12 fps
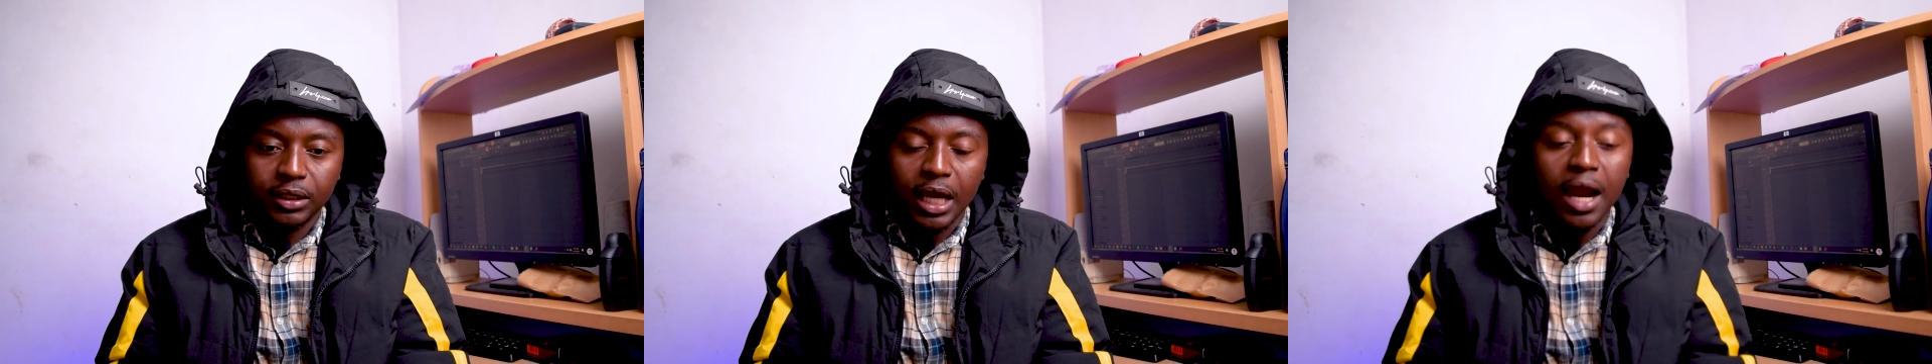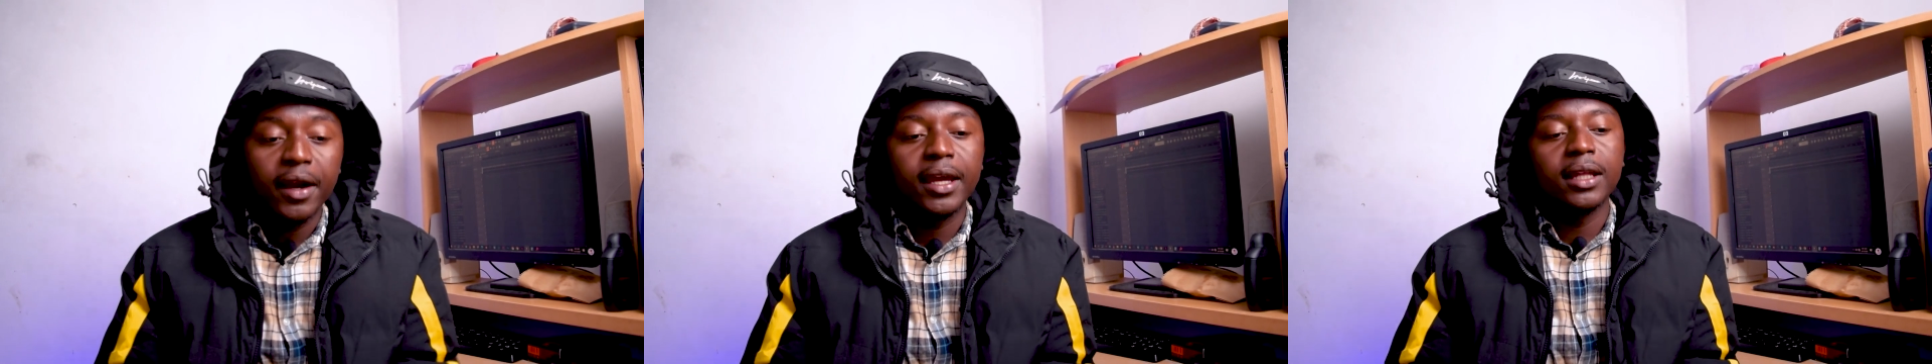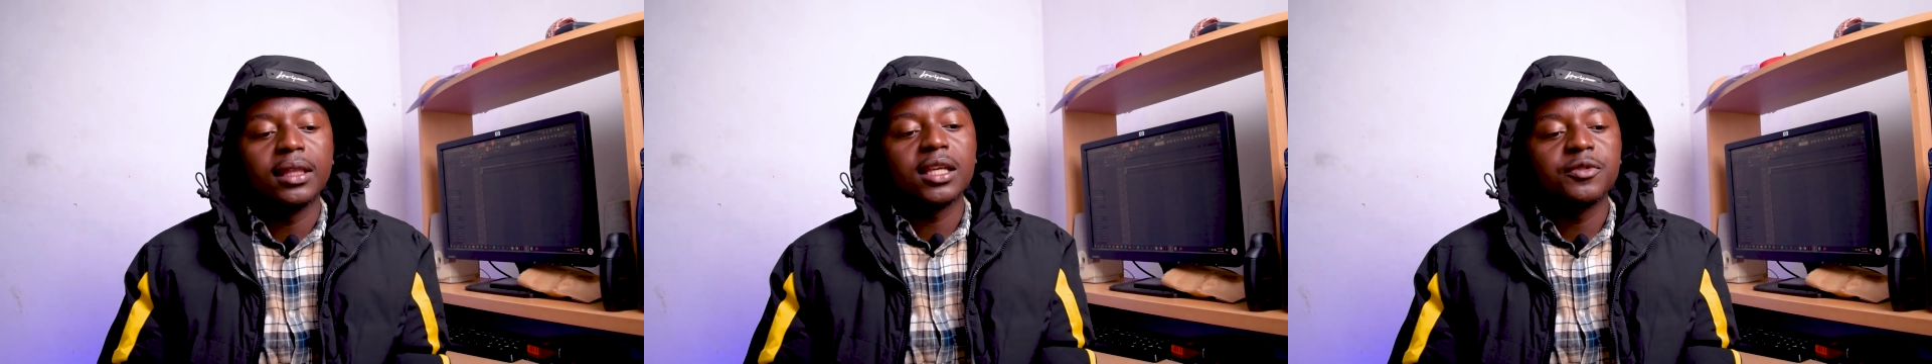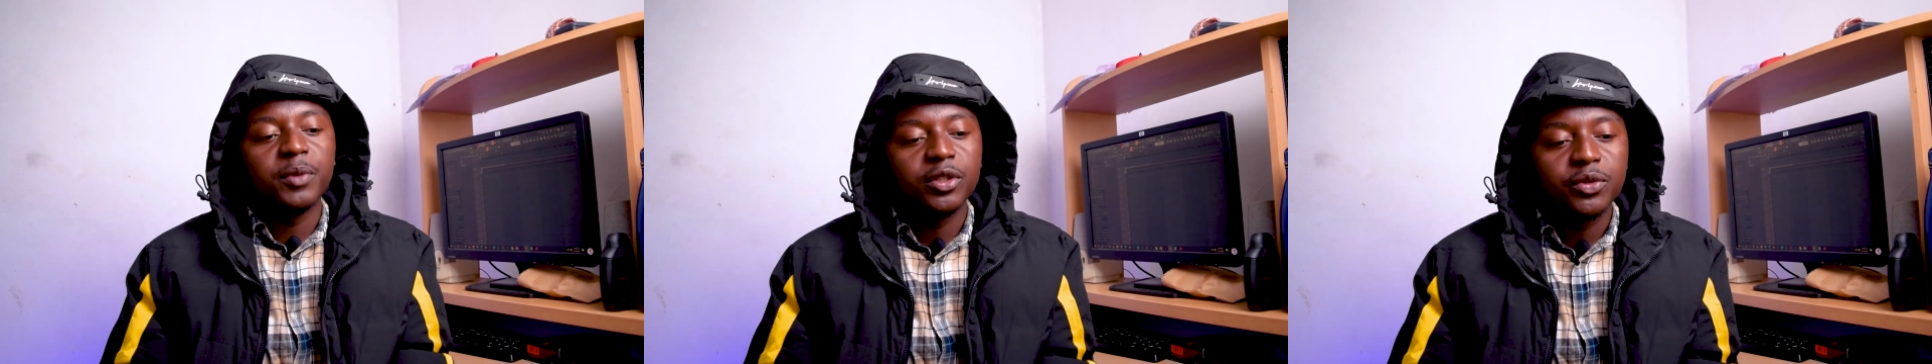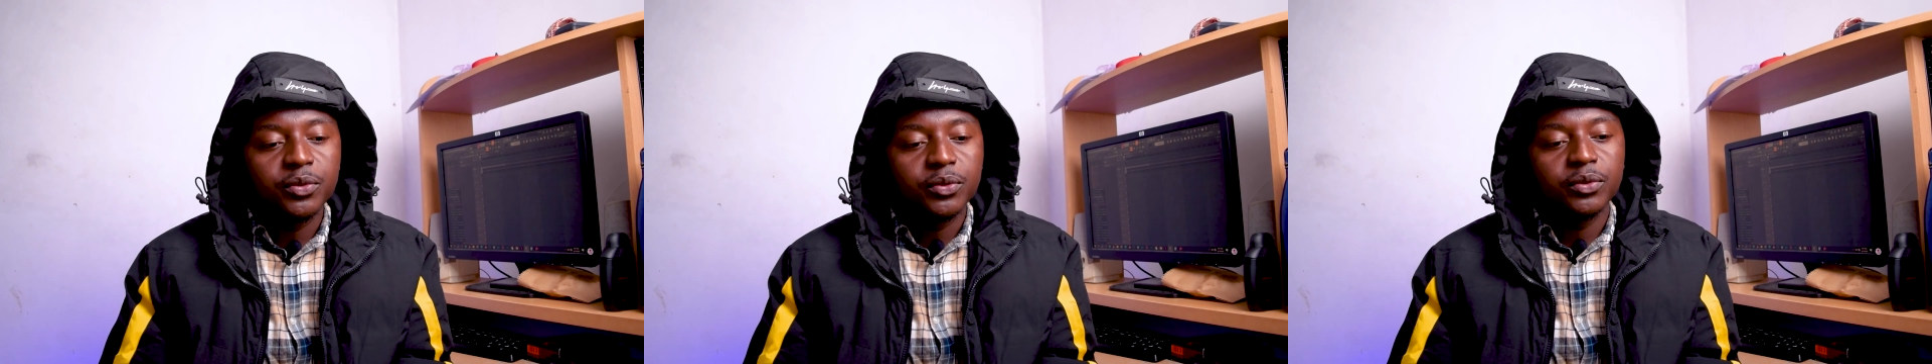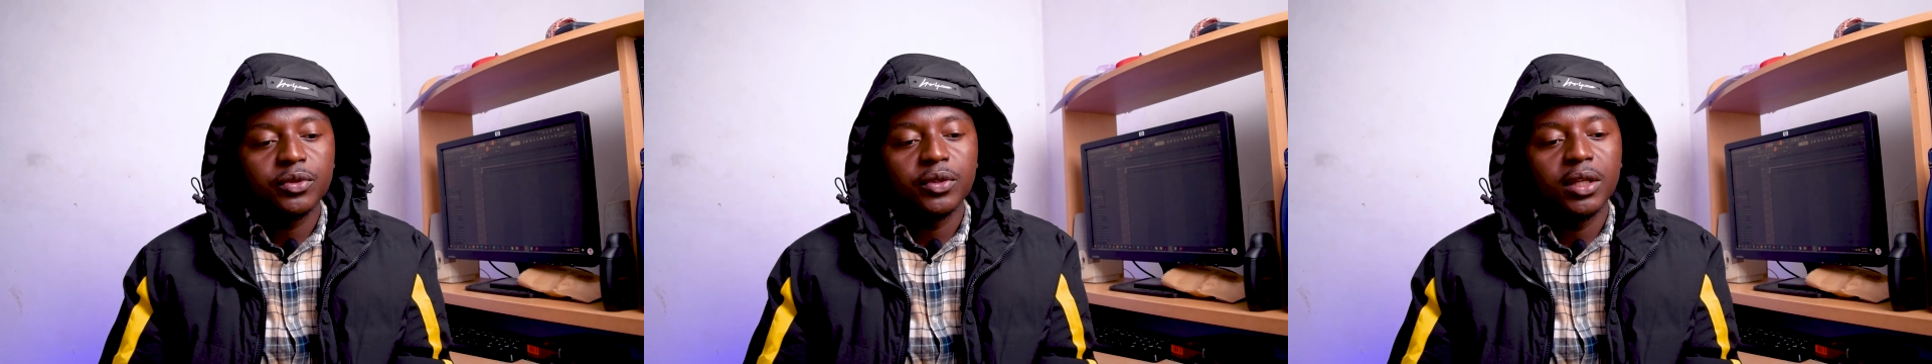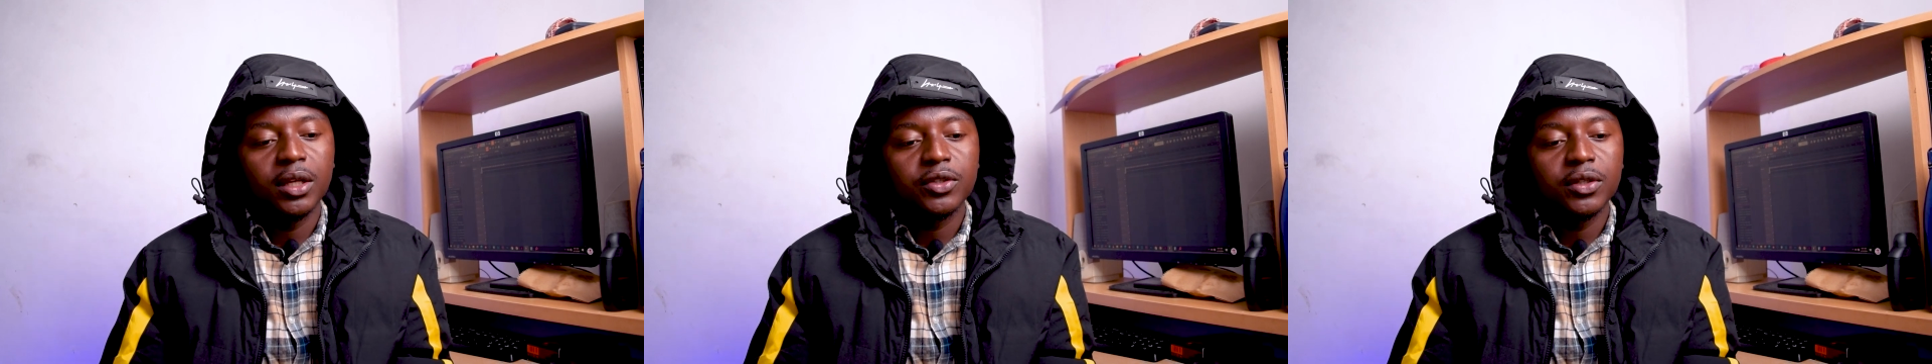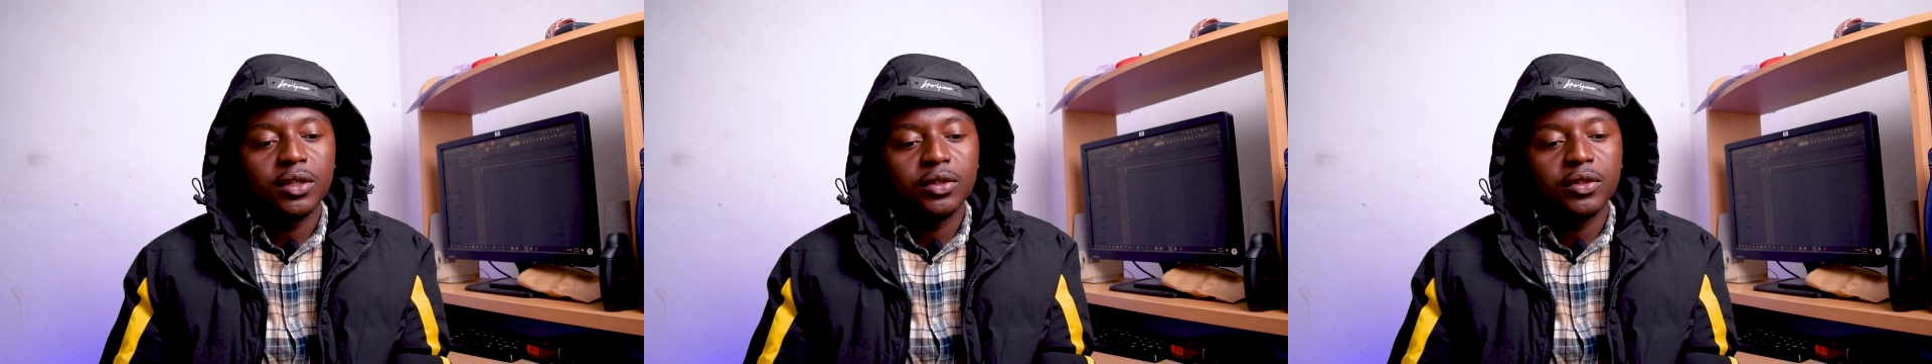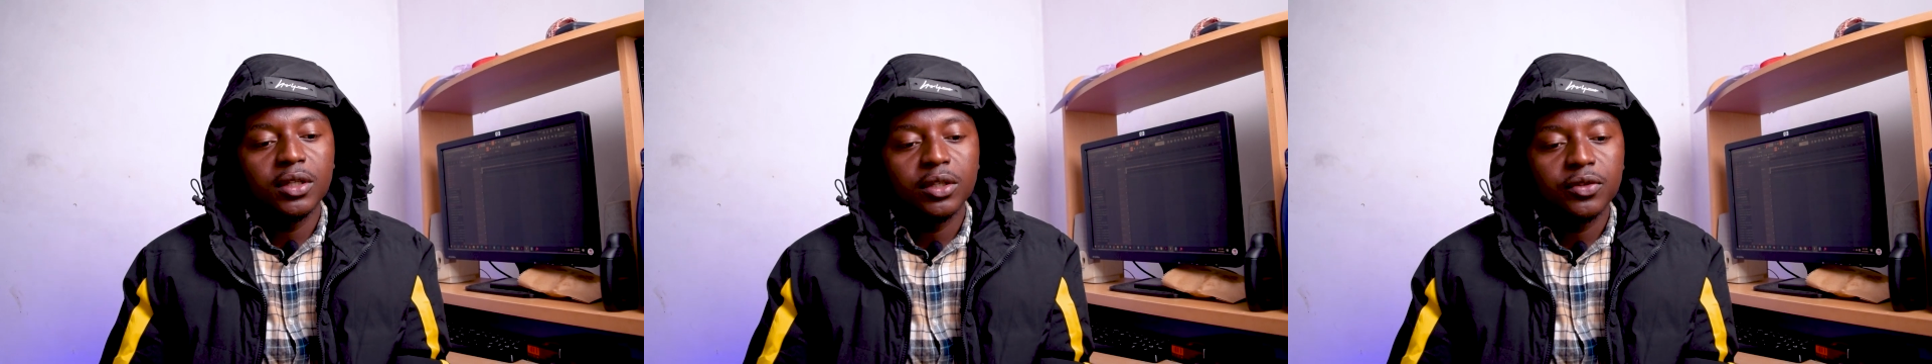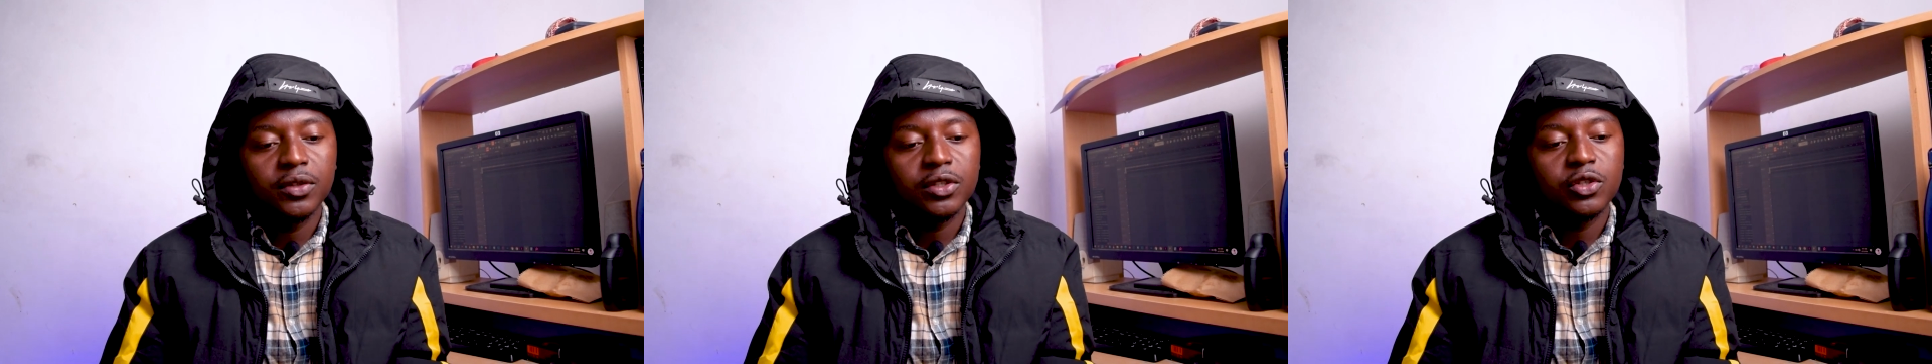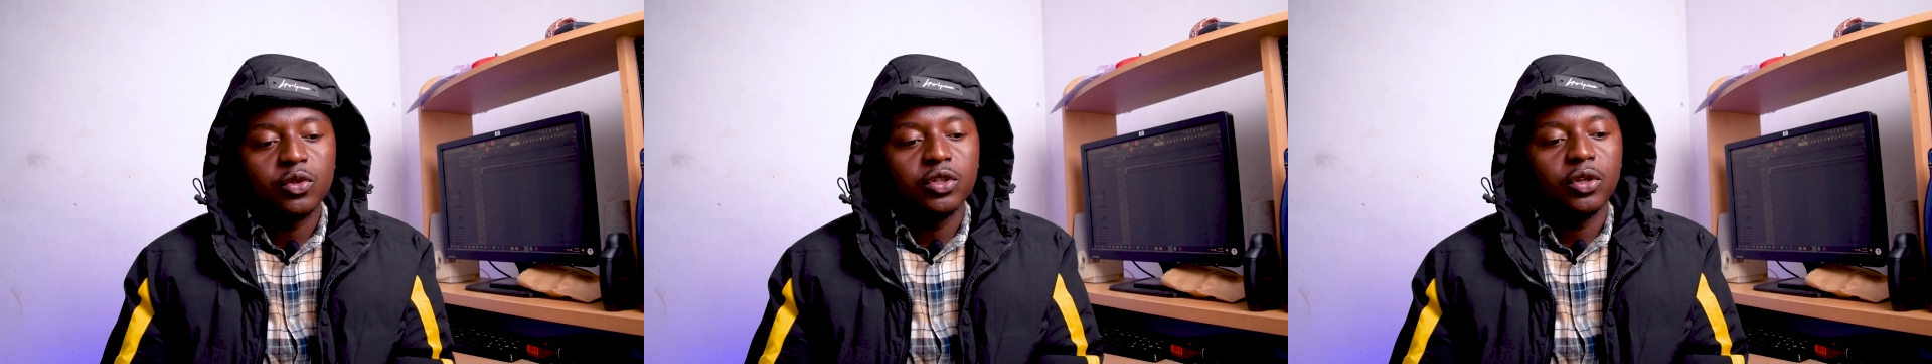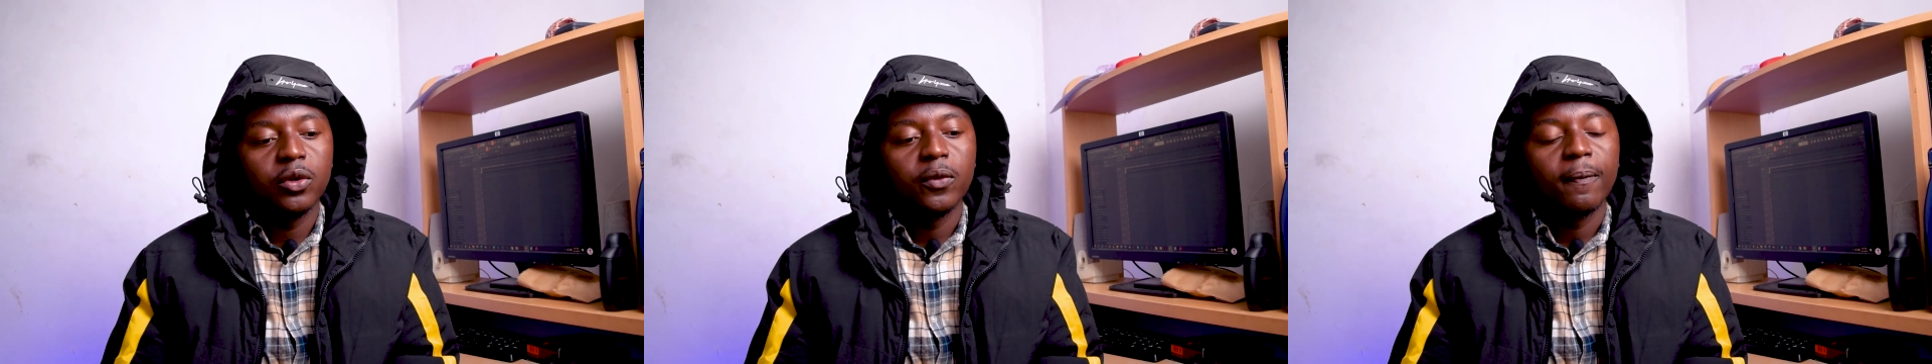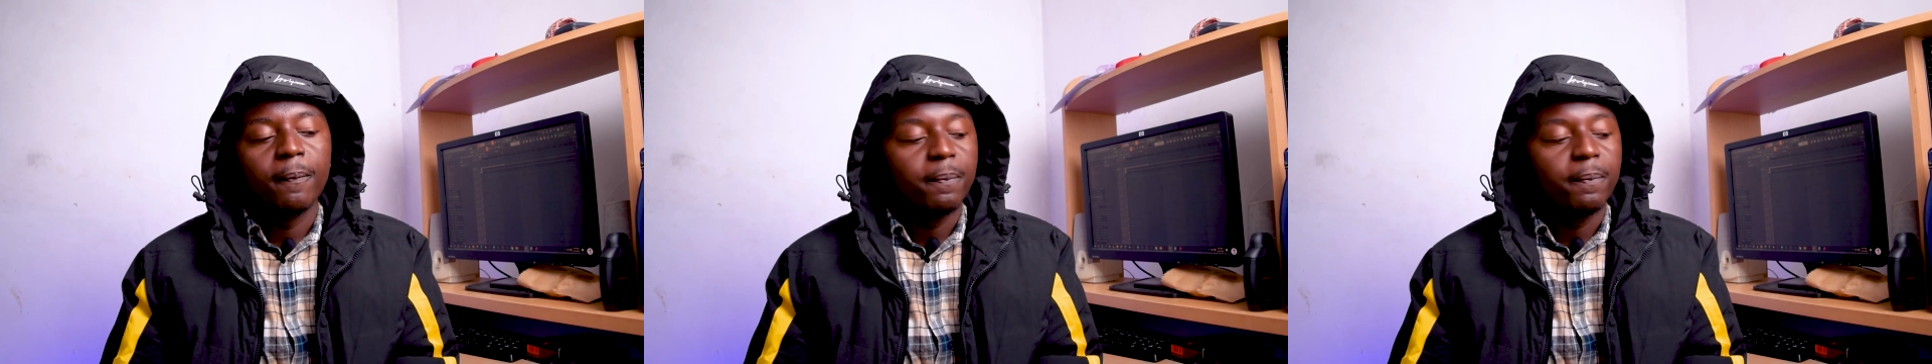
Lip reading: RK takes me to the studio,